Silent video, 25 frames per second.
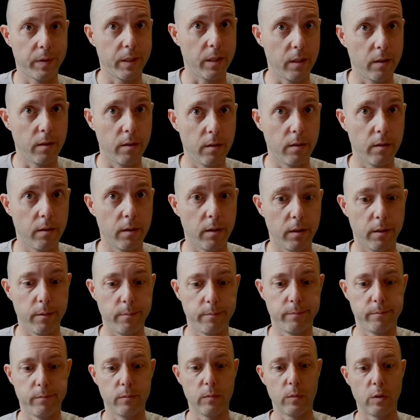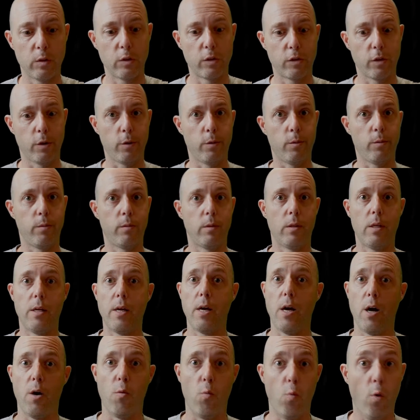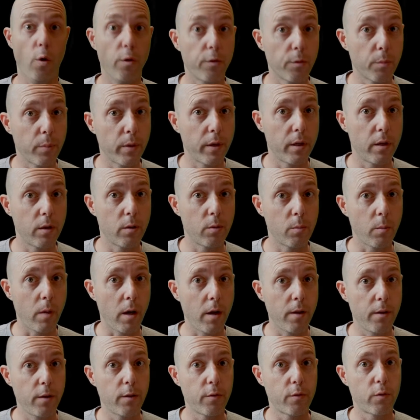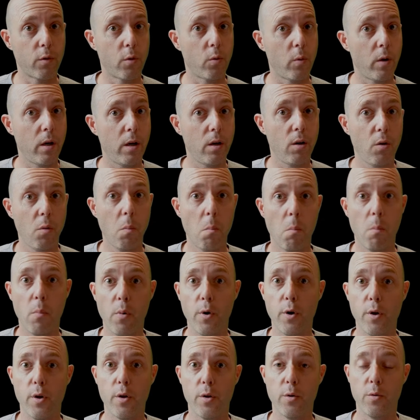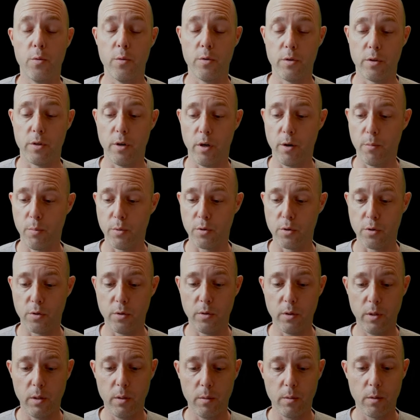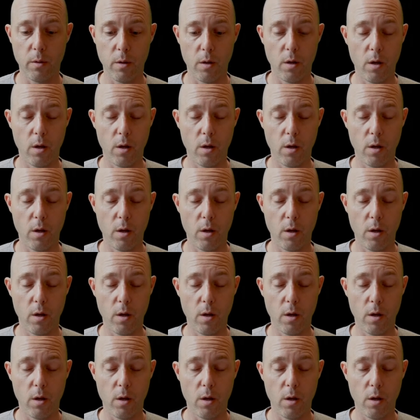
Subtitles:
Can't deny it. So, wasn't planning on buying this for a while, but it was an opportunity.